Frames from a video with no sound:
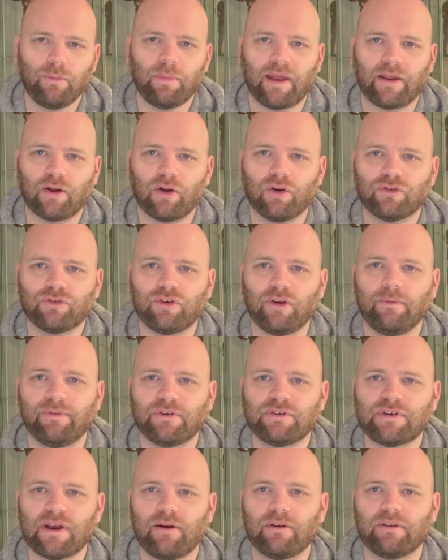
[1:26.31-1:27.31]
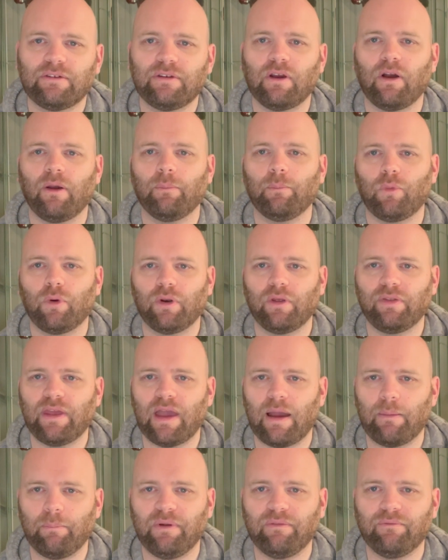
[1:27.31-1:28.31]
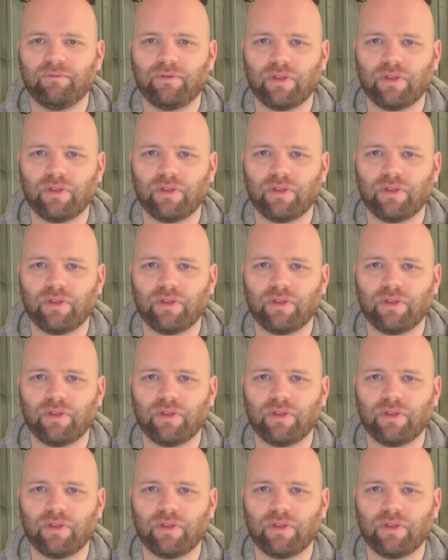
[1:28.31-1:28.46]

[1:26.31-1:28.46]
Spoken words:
They costume for charity. I'm one of the admin for